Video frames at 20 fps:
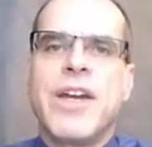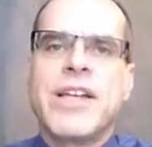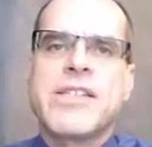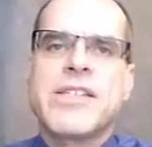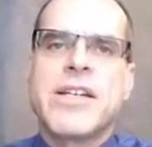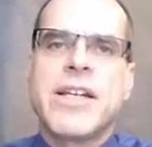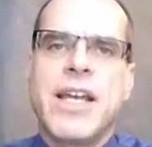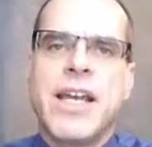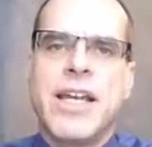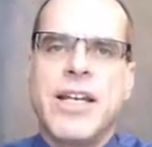we
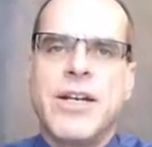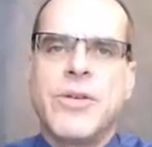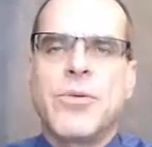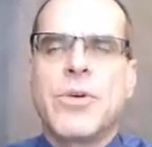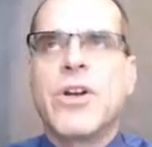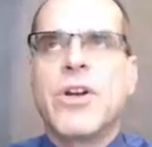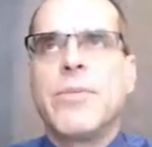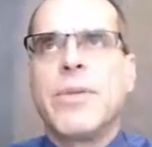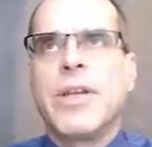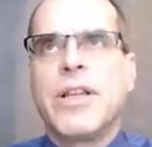investigated.
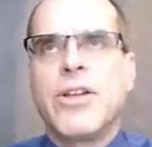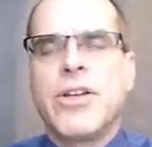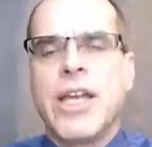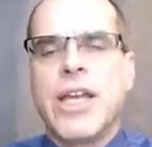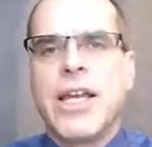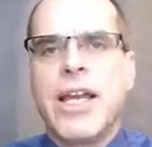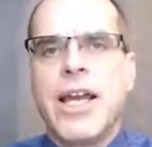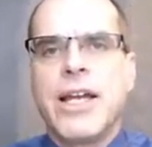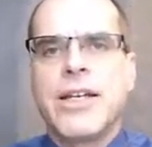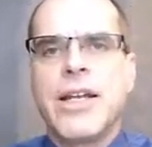We're going to be
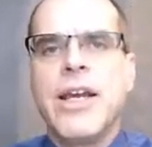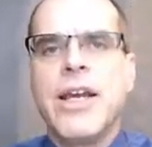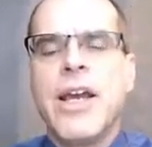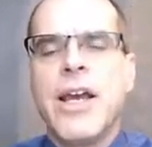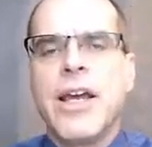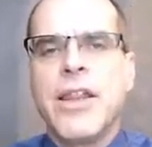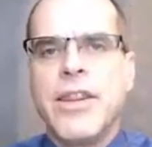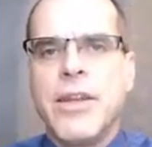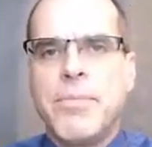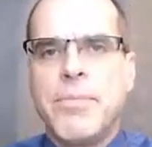looking at
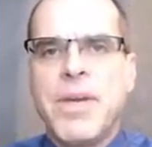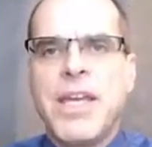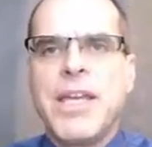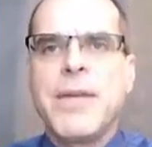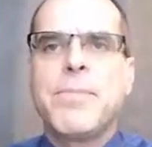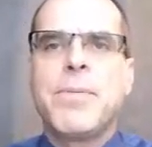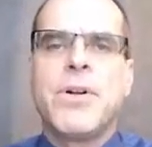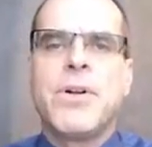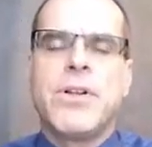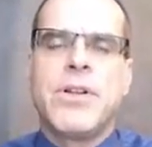the
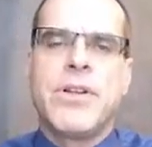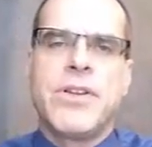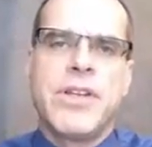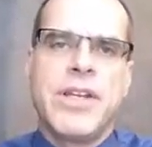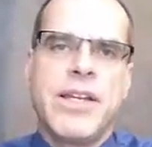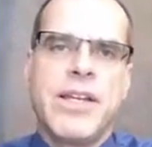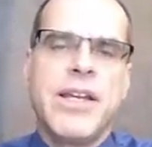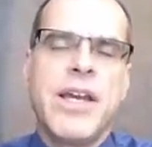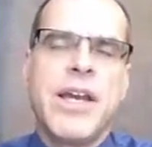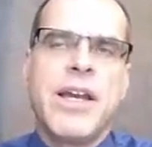people,
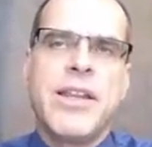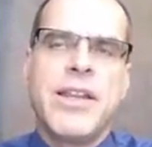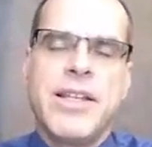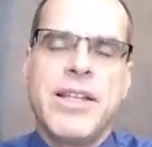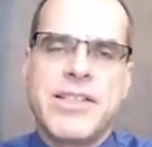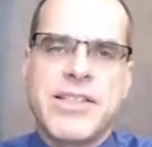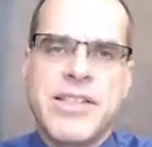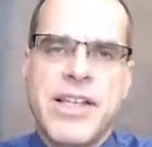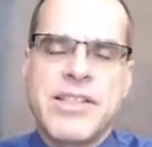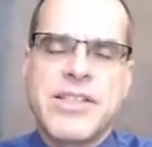the
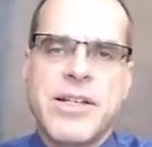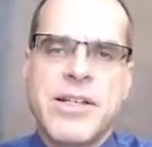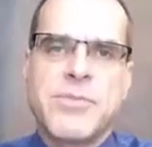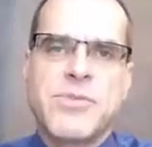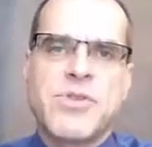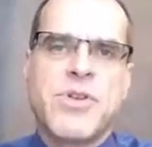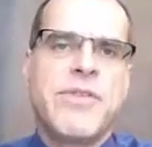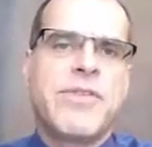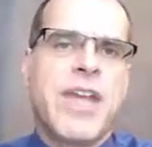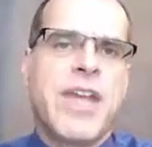
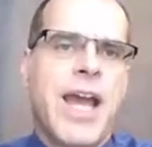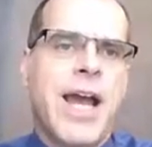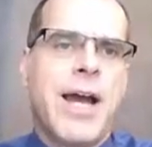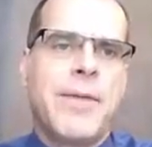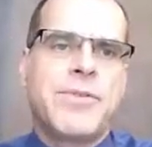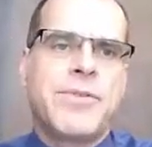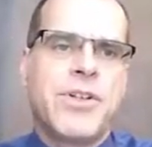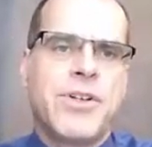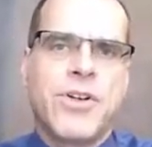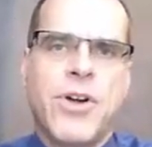systems we've
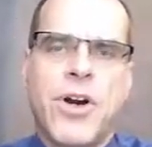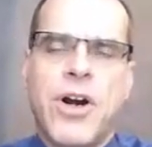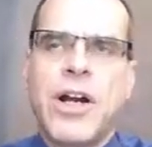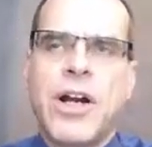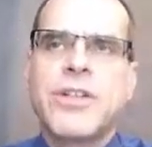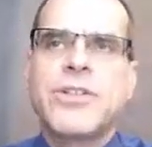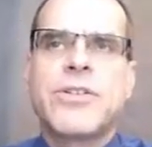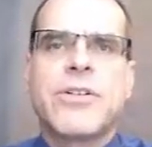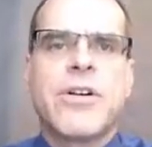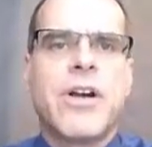captured,
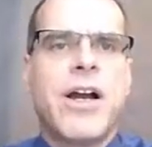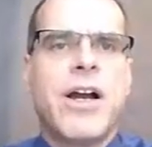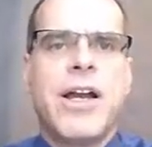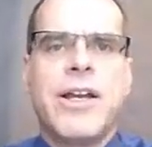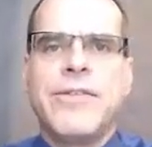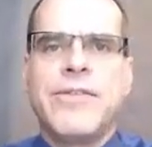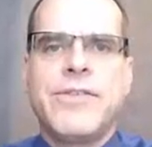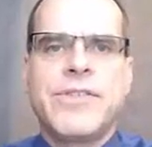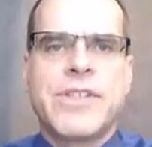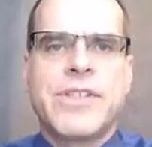hard
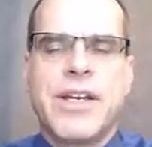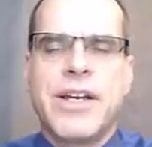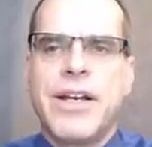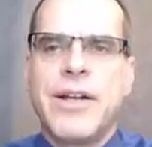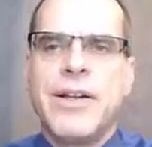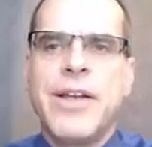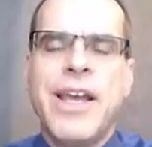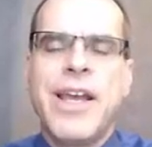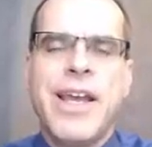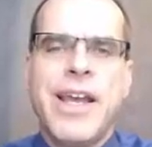drives,
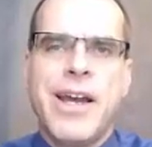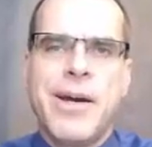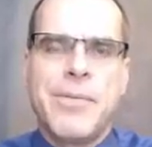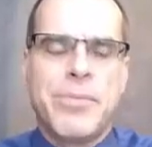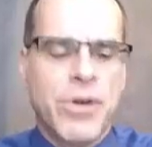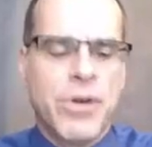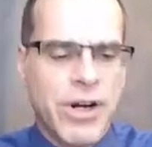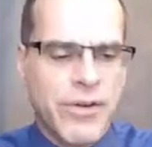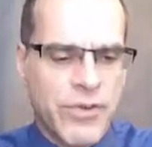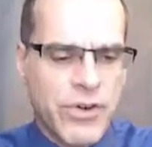
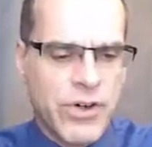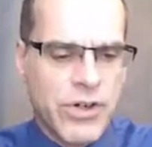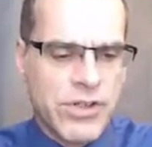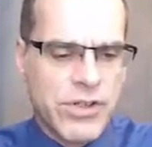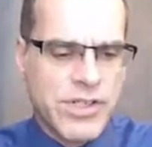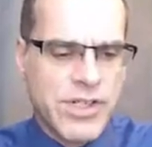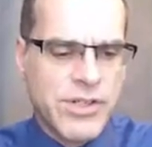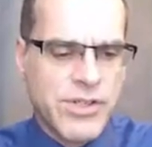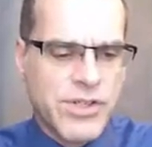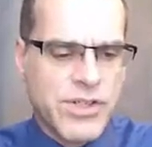
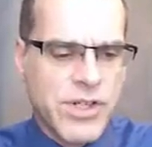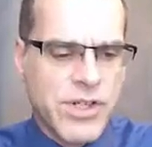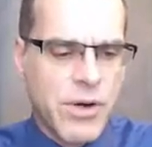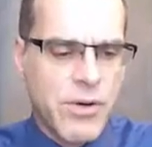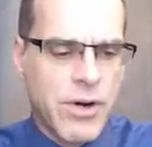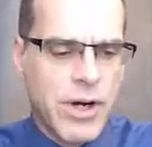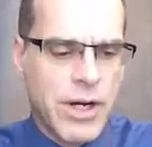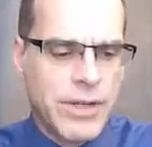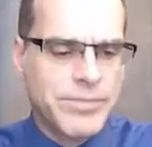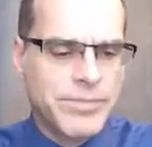peripherals, and
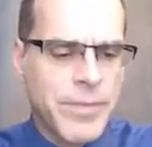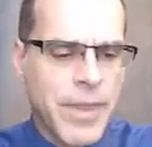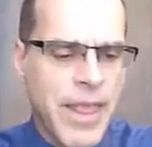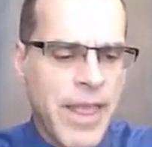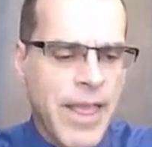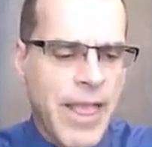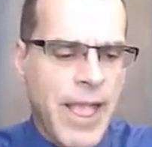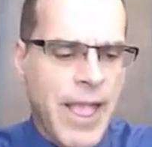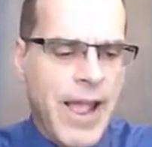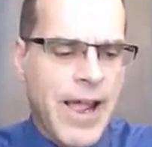so on.
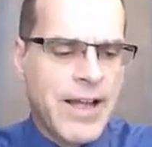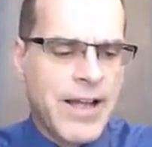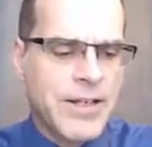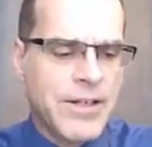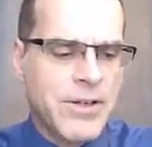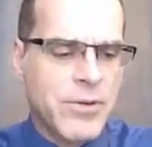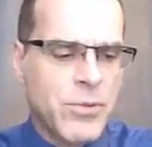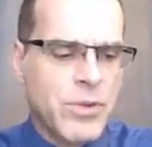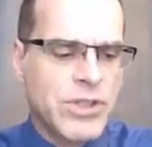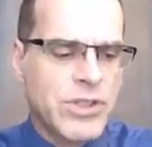
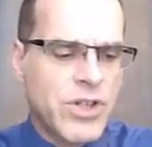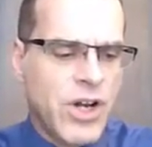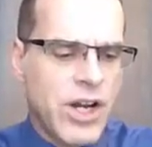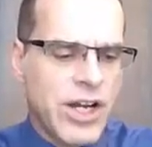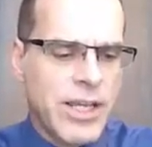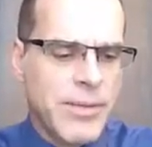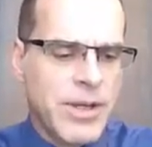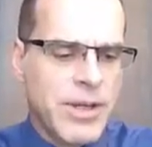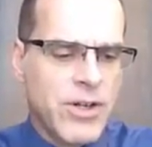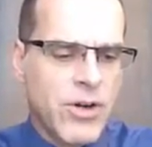And we'll
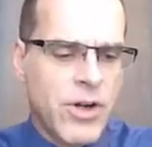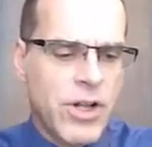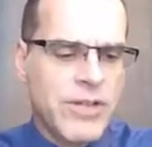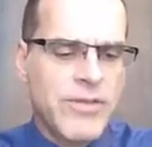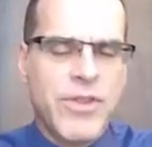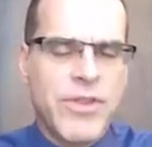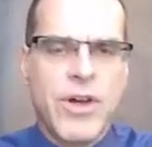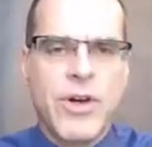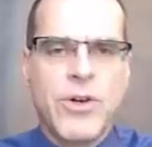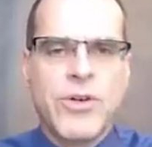document
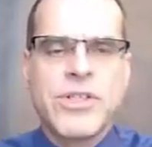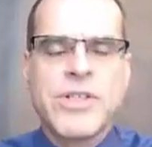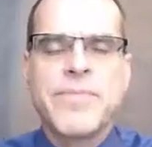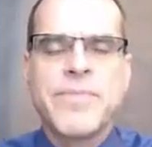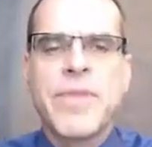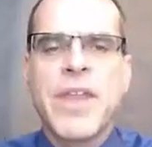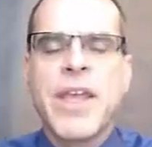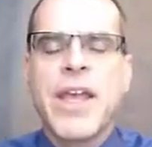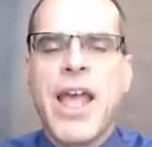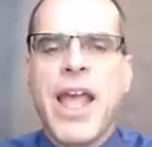all of
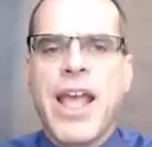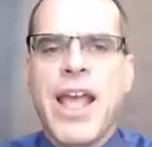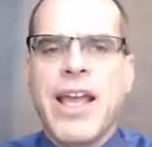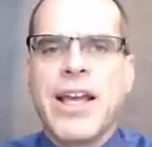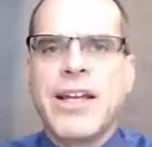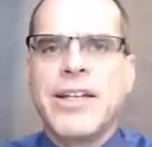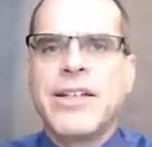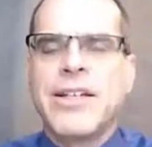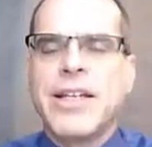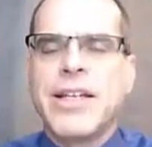those.
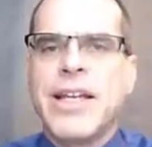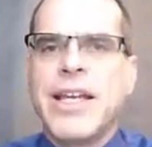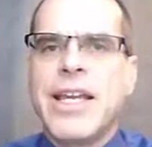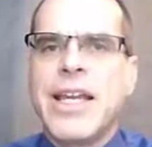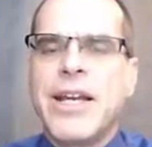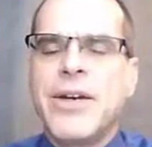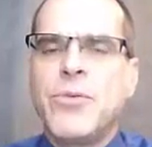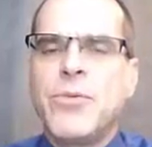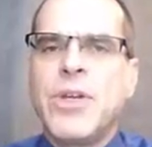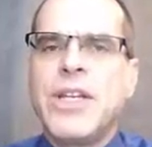And
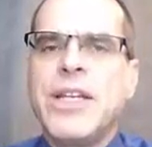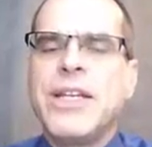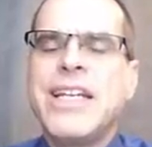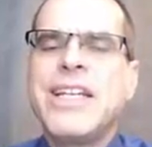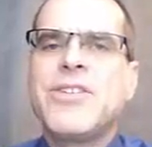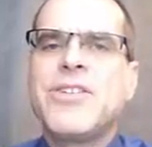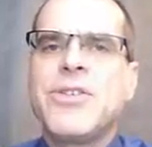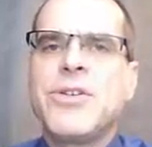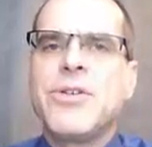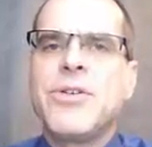we
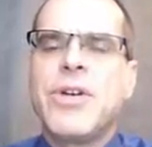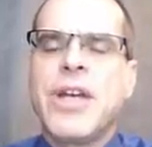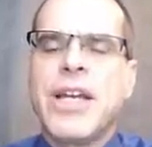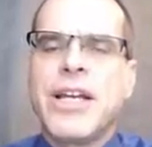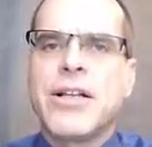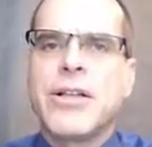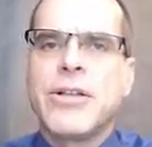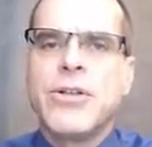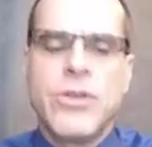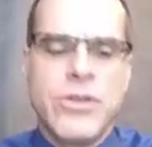need to
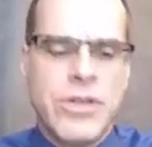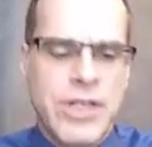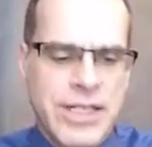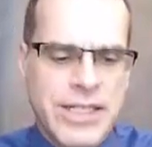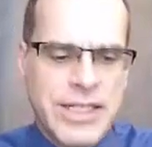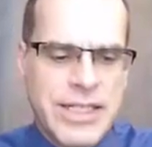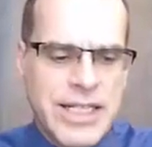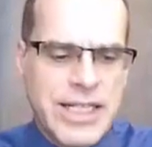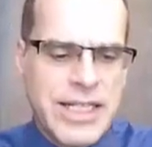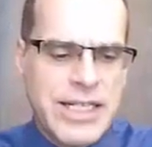
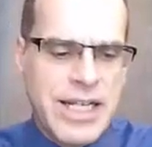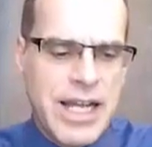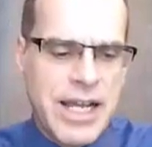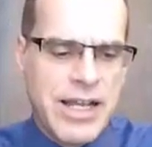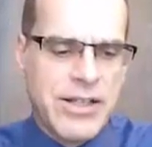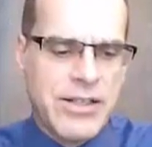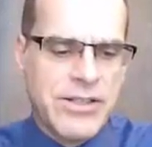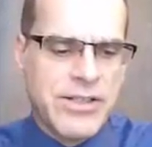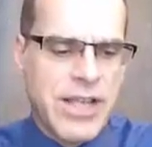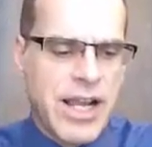include
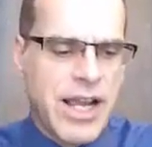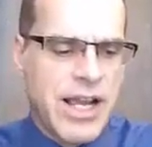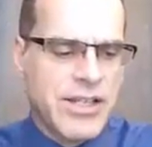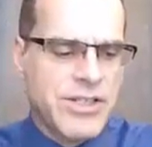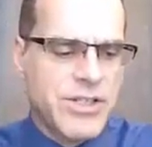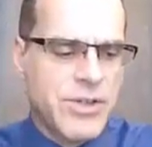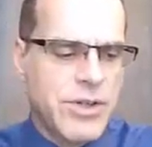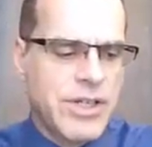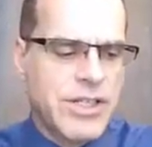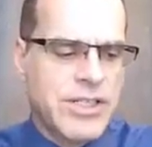details
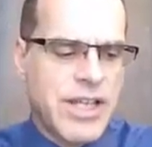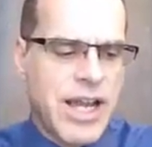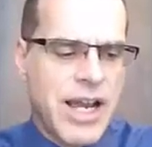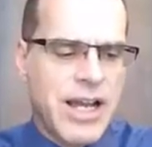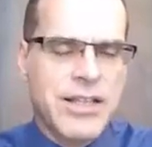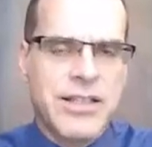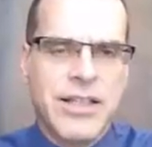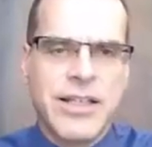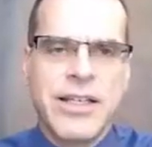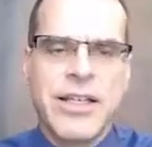as to
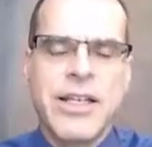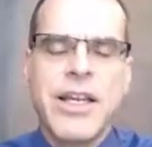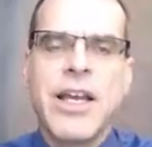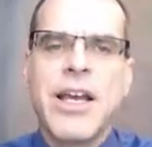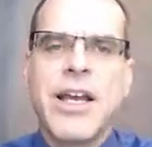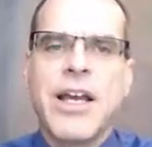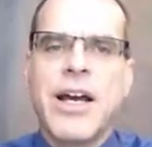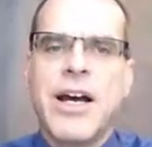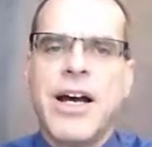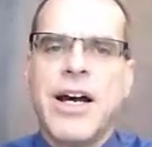exactly
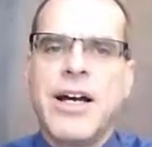